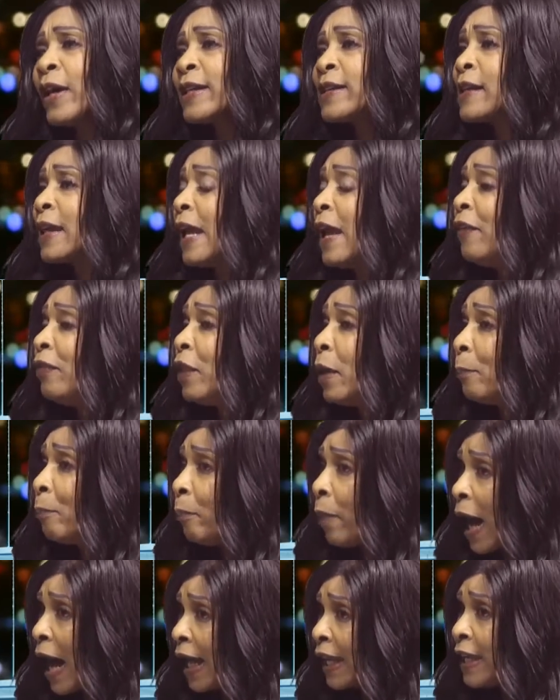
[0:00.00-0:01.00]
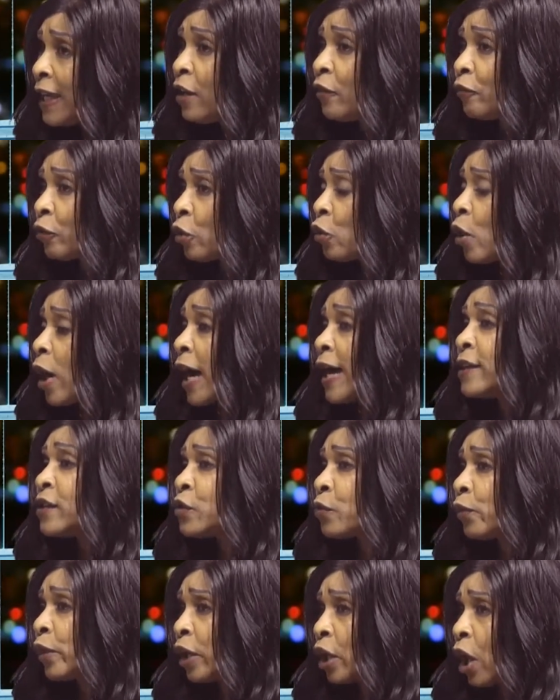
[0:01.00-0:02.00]
of us in the body of
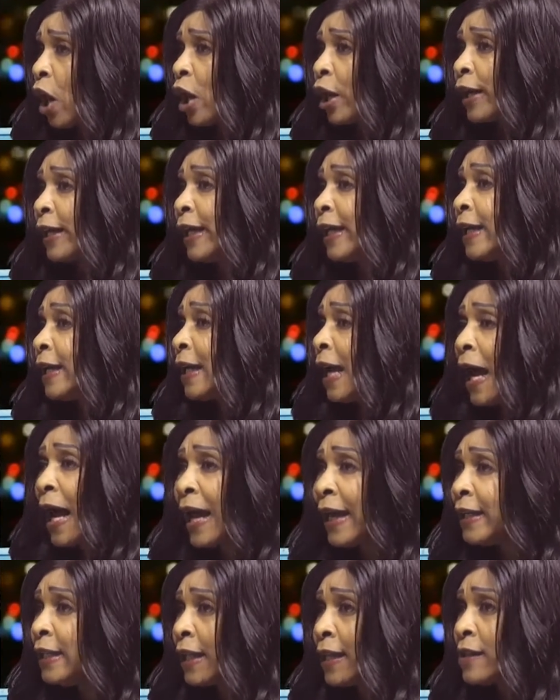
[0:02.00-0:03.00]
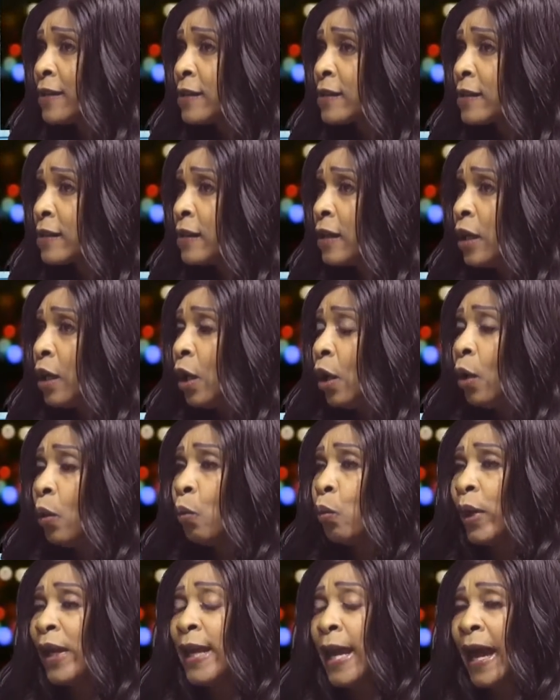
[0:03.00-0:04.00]
Christ regarding kindness.
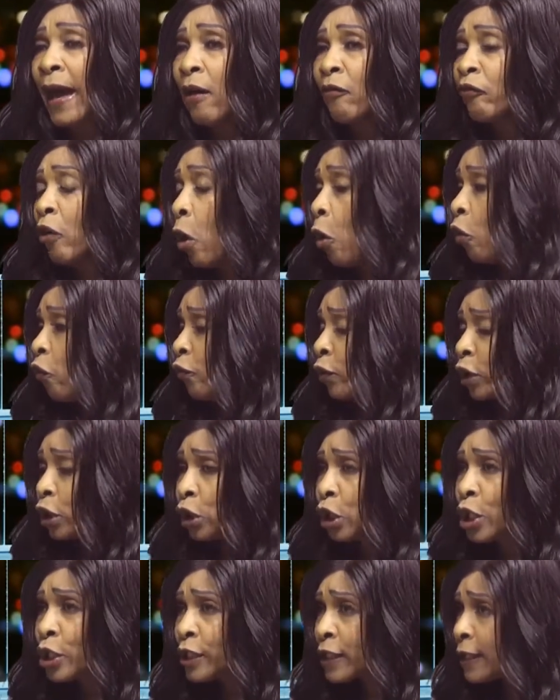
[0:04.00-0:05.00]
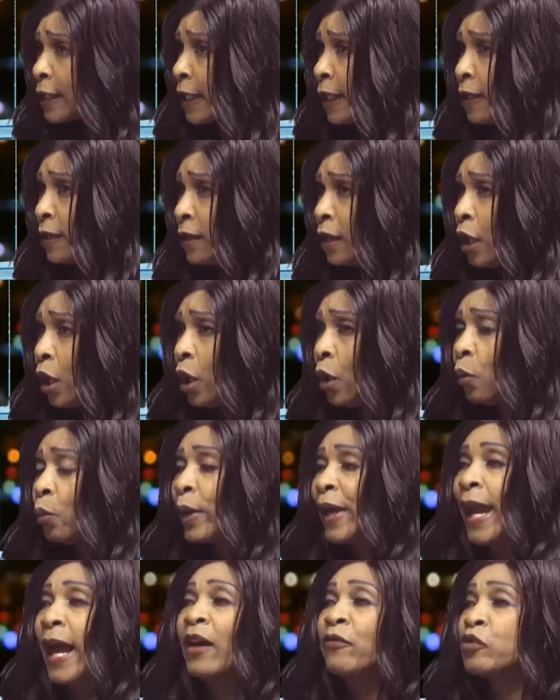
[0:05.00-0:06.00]
We have overlooked it,
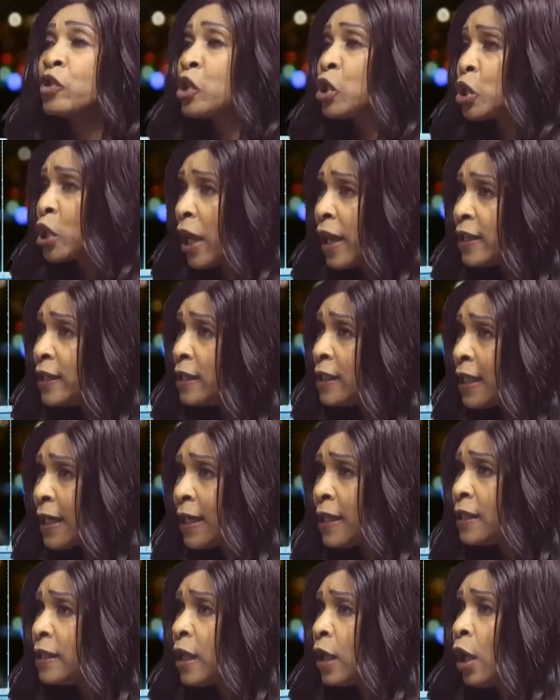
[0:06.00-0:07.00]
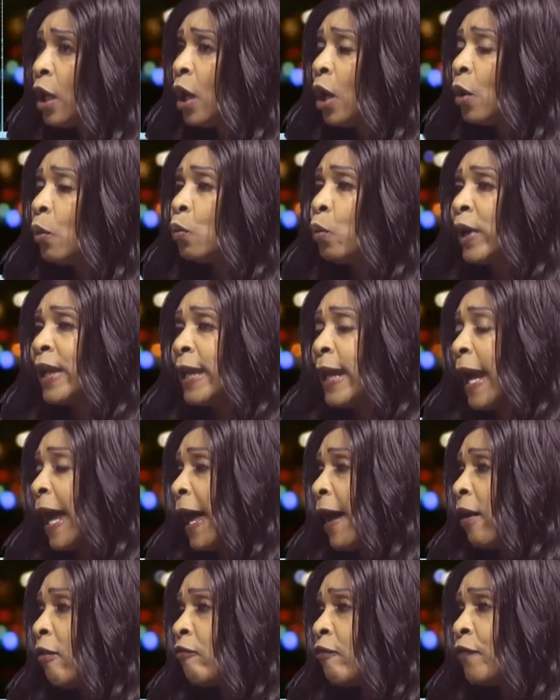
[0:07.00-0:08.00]
we have shunned it, we
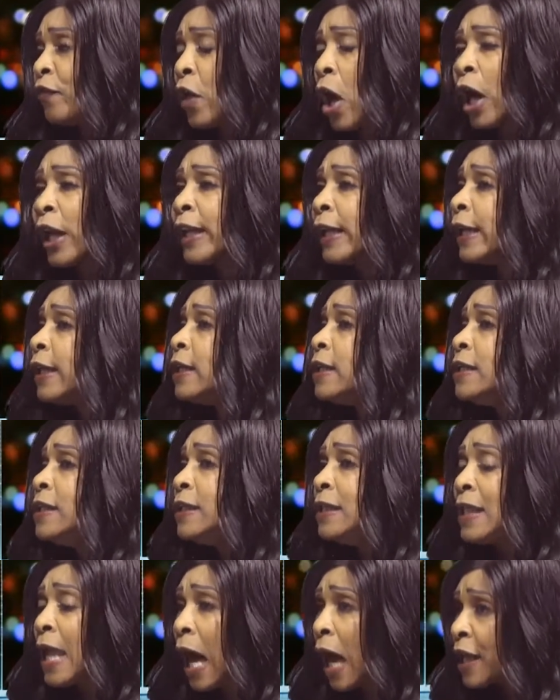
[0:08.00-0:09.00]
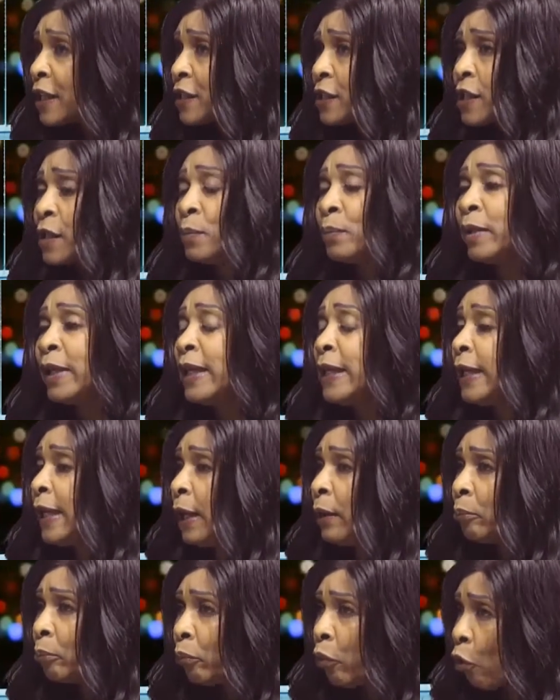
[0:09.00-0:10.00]
have thought it not to
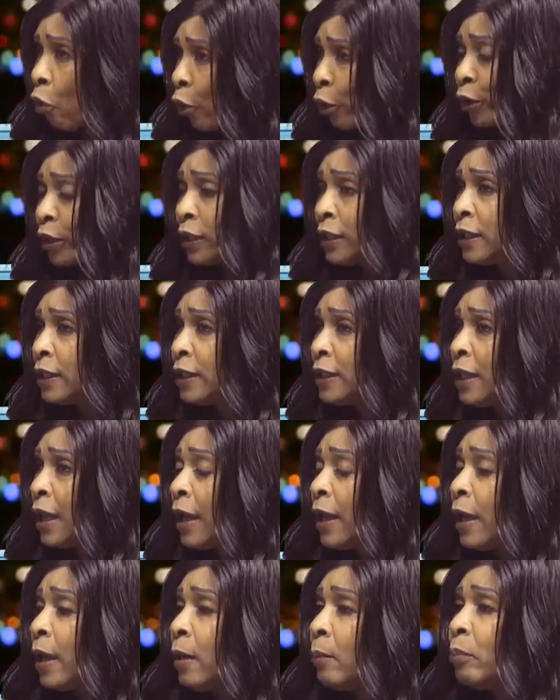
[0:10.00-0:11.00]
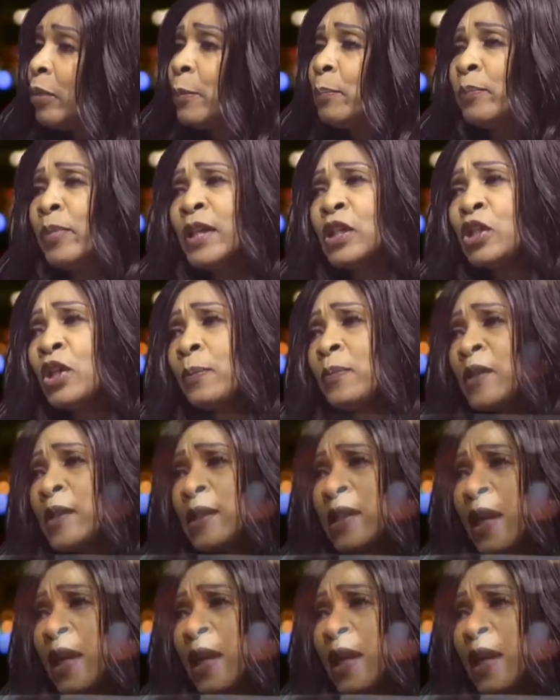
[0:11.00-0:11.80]
be important. But, Bishop,